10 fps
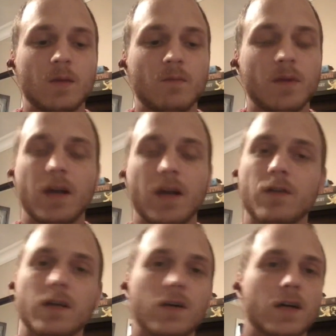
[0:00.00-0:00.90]
But I
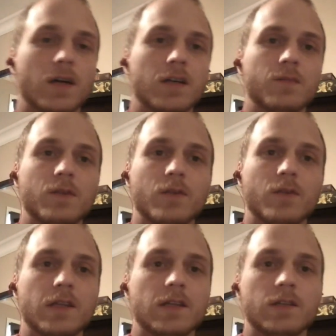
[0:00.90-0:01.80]
don't know. I could be
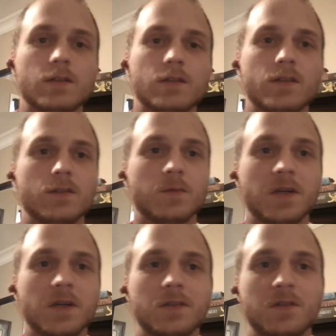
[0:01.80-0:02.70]
reading into it too
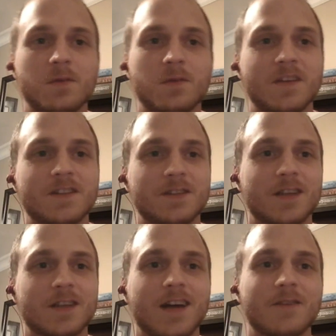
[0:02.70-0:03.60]
much. That's just
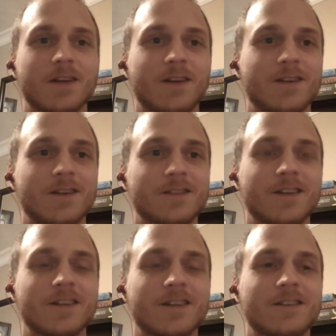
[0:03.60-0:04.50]
kind of my thoughts
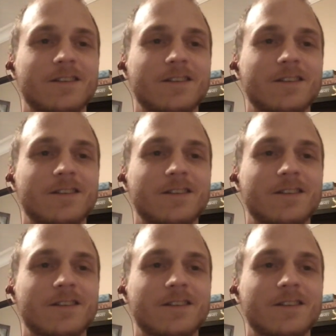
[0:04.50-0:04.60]
on it.